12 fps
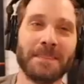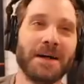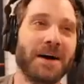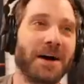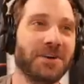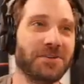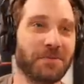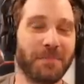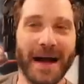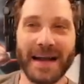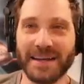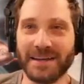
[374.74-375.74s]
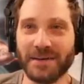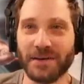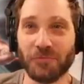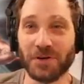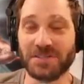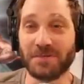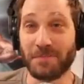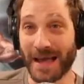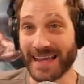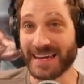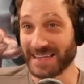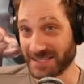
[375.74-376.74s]
Hunter Biden was
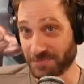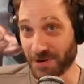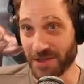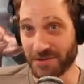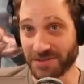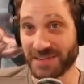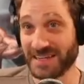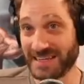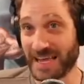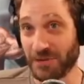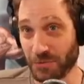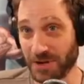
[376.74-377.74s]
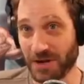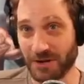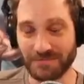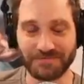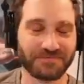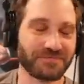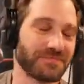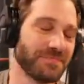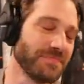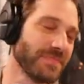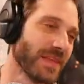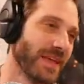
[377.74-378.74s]
banging his brother's dead widow.
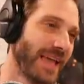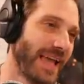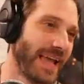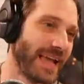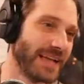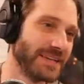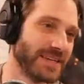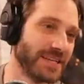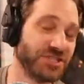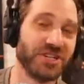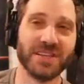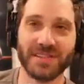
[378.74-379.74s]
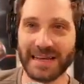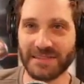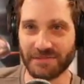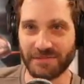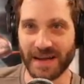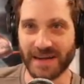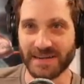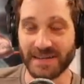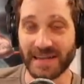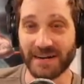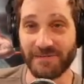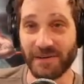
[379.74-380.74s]
And she didn't like the
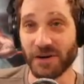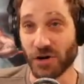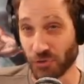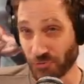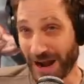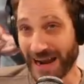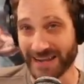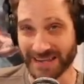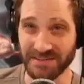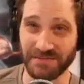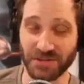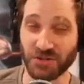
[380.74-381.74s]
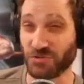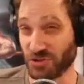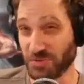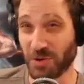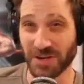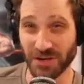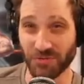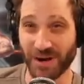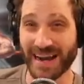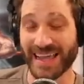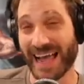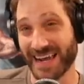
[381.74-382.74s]
fact that a very erratic individual who's smoking
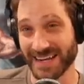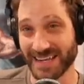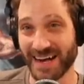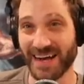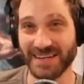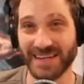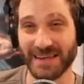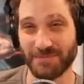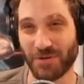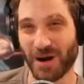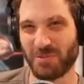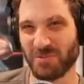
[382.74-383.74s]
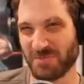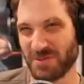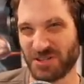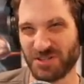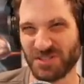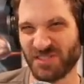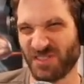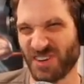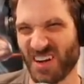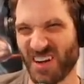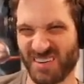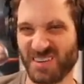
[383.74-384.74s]
crack had a gun and probably pictures of her
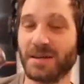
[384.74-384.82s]
daughter.